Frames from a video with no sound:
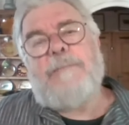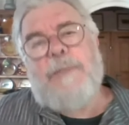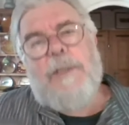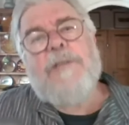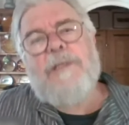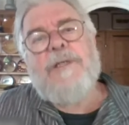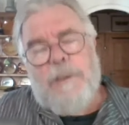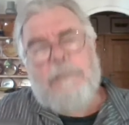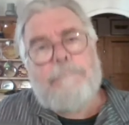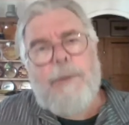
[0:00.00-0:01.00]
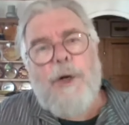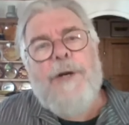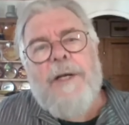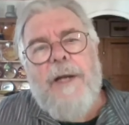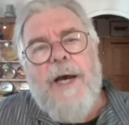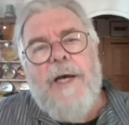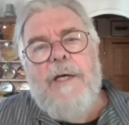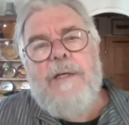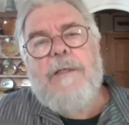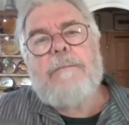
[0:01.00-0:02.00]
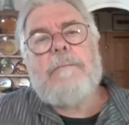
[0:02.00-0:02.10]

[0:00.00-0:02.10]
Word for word: monotonous and boring diet.